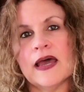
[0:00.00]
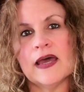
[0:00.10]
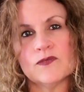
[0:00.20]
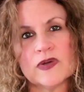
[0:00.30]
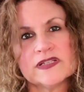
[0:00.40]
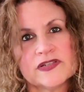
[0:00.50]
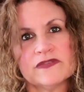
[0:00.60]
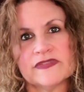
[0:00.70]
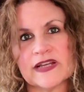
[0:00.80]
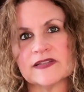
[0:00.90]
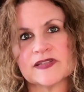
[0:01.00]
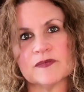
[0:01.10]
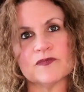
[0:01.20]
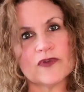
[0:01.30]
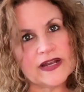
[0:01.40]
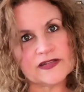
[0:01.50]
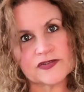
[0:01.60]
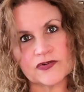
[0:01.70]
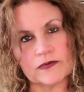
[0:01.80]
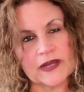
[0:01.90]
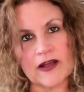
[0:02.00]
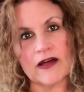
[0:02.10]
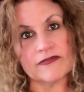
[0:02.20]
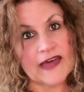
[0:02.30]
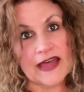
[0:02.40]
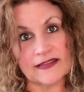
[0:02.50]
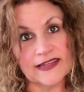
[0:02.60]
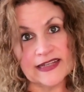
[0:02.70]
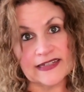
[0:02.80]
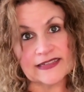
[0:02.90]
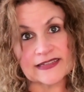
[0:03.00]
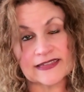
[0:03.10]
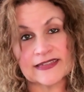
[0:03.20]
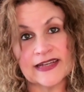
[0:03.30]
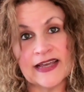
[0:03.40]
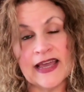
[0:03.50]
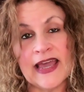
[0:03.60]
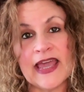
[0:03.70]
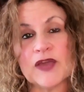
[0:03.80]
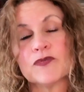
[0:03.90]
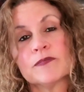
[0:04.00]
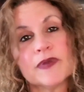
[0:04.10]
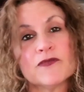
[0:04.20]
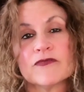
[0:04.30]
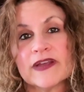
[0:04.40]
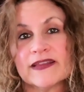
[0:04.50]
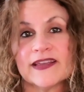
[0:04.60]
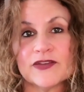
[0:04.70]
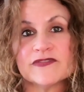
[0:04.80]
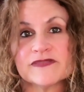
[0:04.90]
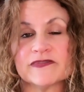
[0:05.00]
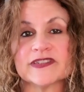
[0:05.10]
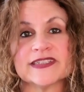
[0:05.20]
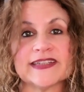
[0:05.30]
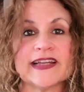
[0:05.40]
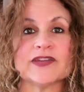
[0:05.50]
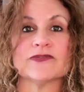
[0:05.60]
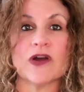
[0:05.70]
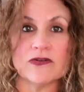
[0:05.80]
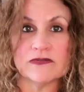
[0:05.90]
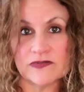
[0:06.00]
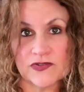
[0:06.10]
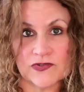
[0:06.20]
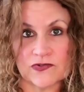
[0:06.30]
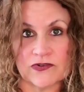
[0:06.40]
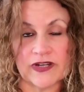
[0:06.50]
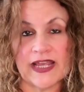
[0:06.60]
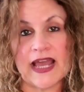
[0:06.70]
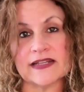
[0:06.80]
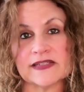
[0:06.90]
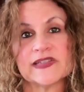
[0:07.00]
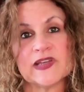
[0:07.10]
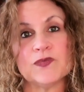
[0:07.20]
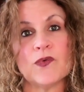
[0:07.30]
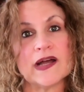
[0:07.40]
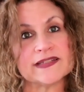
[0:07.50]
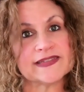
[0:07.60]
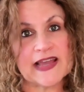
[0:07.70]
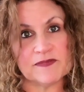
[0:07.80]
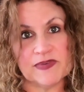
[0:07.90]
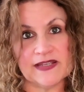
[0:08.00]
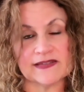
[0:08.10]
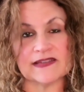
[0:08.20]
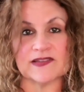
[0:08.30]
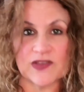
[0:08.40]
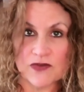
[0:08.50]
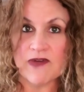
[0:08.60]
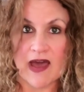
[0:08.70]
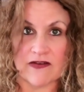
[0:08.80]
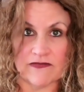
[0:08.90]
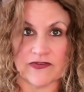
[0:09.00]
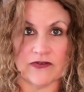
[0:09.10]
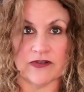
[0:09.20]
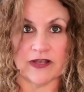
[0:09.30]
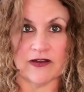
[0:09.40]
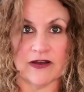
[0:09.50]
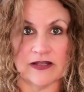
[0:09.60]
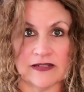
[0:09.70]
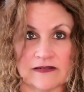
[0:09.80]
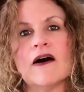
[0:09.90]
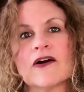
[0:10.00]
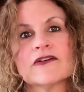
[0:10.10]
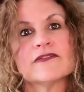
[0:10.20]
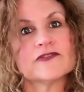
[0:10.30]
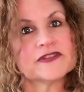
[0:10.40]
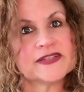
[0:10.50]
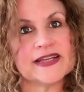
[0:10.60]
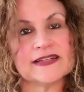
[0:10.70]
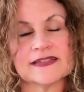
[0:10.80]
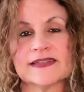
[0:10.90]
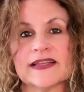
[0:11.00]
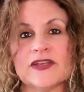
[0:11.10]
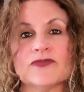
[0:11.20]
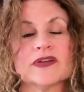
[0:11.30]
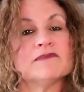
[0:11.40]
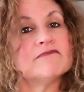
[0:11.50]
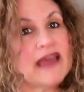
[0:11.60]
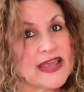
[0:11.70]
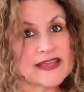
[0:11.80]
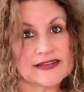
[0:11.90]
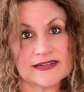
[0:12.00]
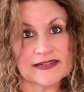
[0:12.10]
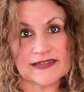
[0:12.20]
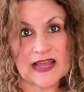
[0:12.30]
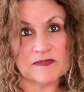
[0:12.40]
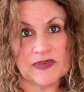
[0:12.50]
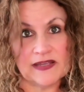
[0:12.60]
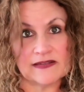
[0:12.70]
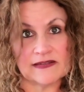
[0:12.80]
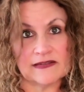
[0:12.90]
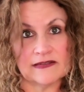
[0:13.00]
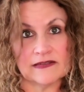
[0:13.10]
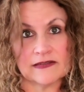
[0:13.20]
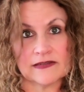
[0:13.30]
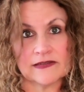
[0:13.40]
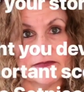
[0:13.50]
And once you've done some brainstorming on that list, it would be really useful to take your own story and see what set pieces you have going on. Are there scenes that you can make into set pieces?